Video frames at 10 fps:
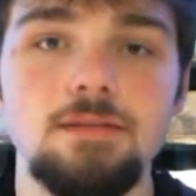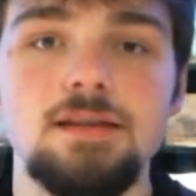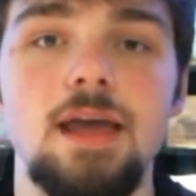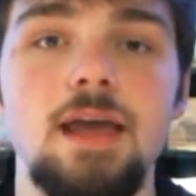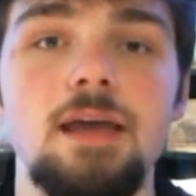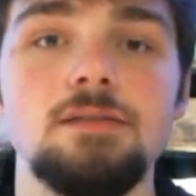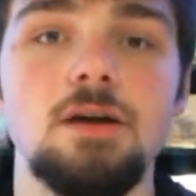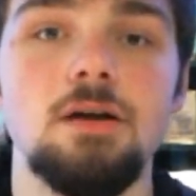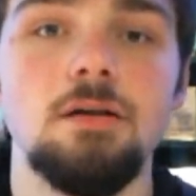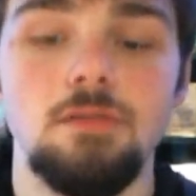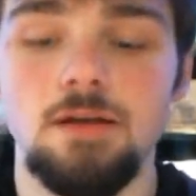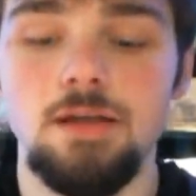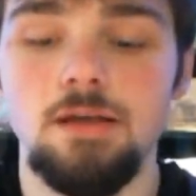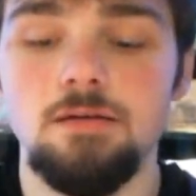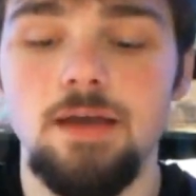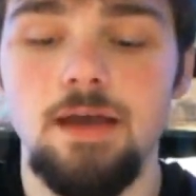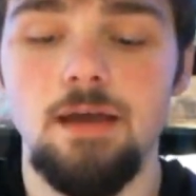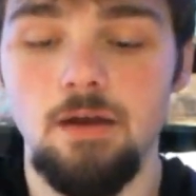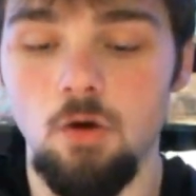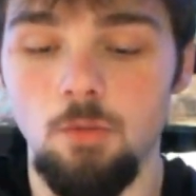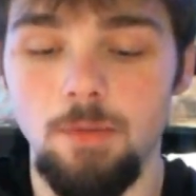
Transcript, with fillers: today is our lucky day. And oh my